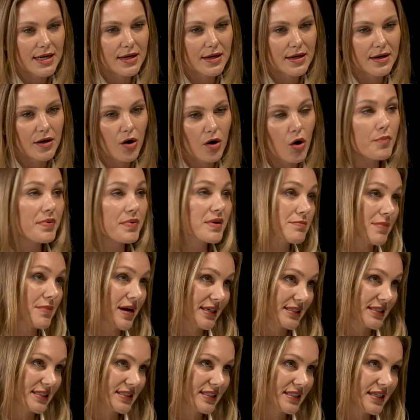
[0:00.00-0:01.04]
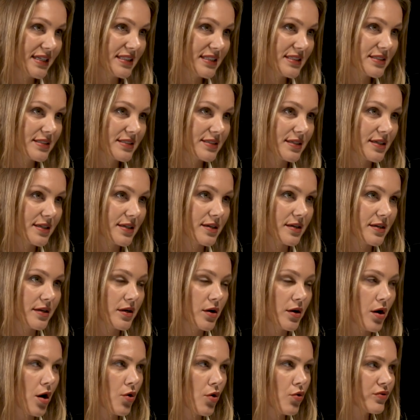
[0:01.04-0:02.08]
an open-minded kid.
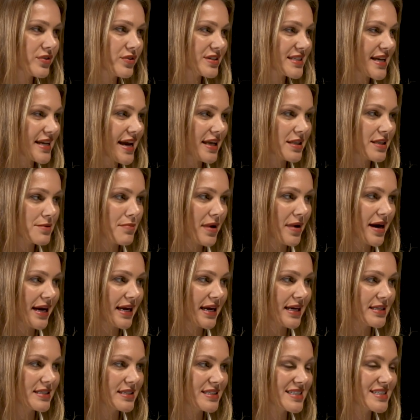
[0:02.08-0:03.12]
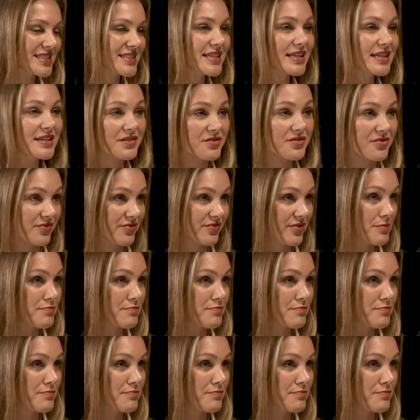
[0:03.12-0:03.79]
Always had my distinctive